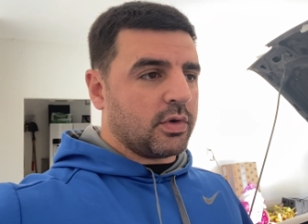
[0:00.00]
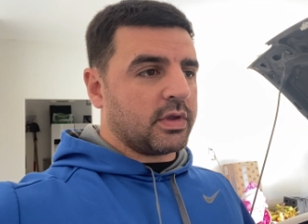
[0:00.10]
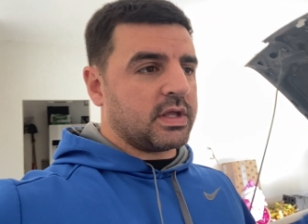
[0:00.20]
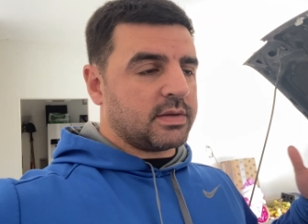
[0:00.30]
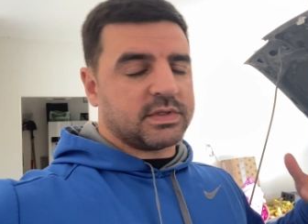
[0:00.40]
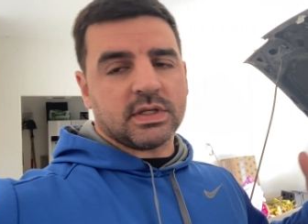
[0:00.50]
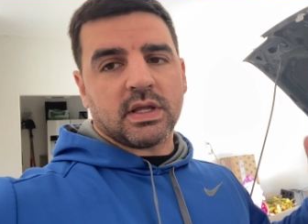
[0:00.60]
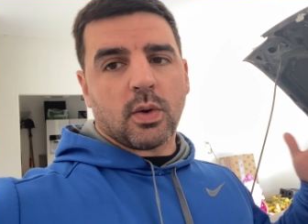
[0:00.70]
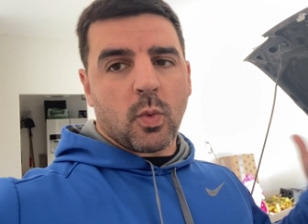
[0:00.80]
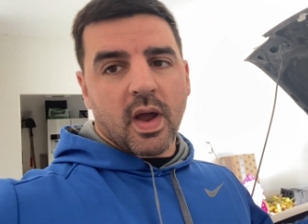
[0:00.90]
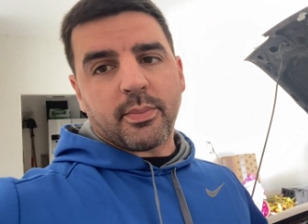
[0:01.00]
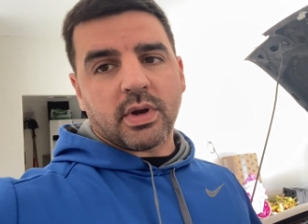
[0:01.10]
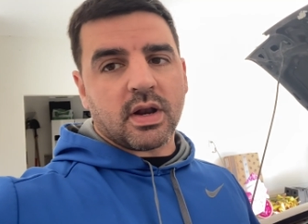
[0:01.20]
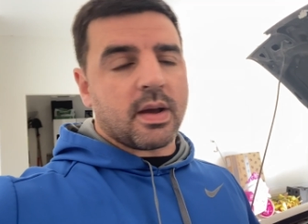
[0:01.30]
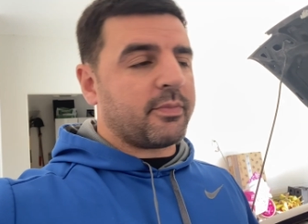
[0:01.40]
And then I'm sitting there wiping
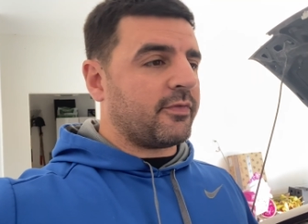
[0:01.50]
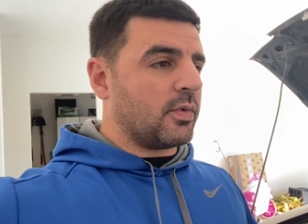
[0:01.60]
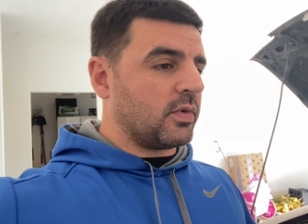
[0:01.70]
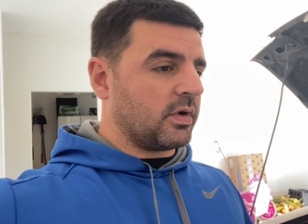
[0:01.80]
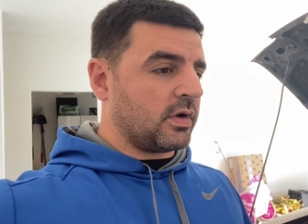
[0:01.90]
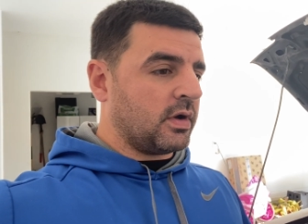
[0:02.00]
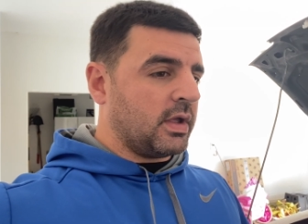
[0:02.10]
it up for,